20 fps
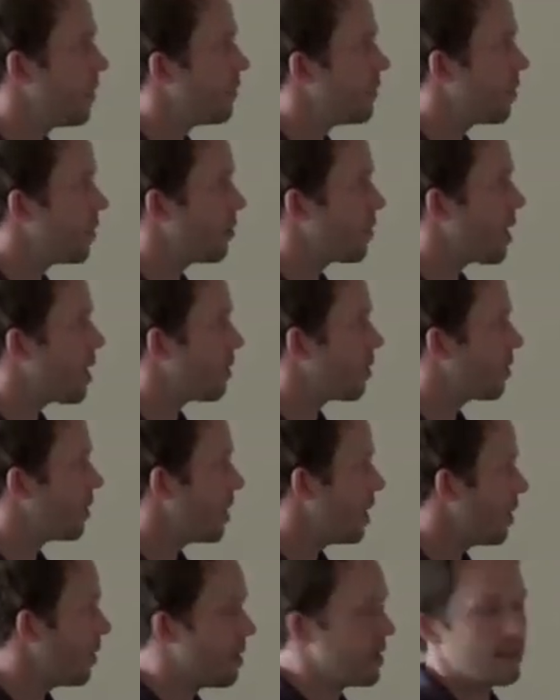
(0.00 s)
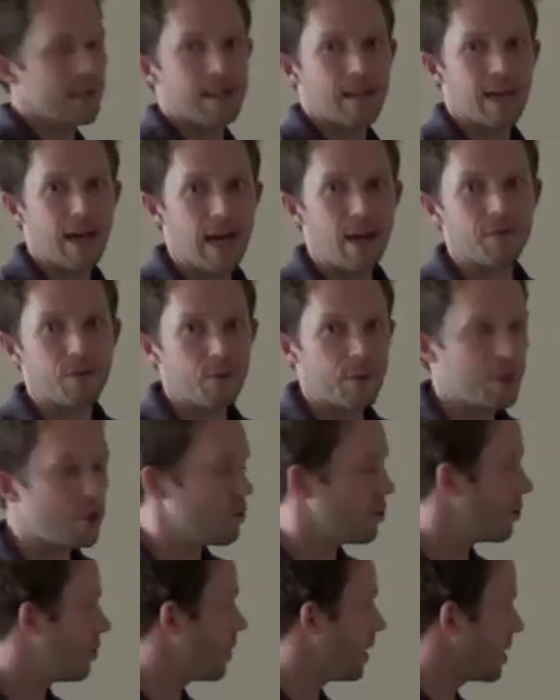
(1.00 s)
figure out things that have to be
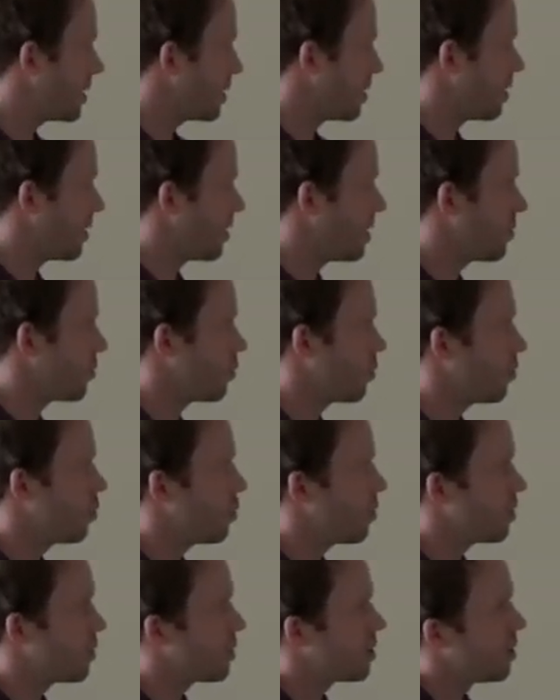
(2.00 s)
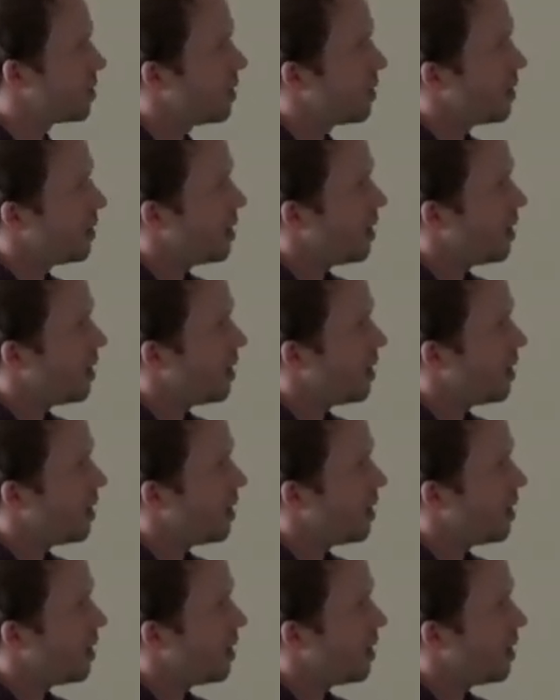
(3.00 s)
true based on these rules,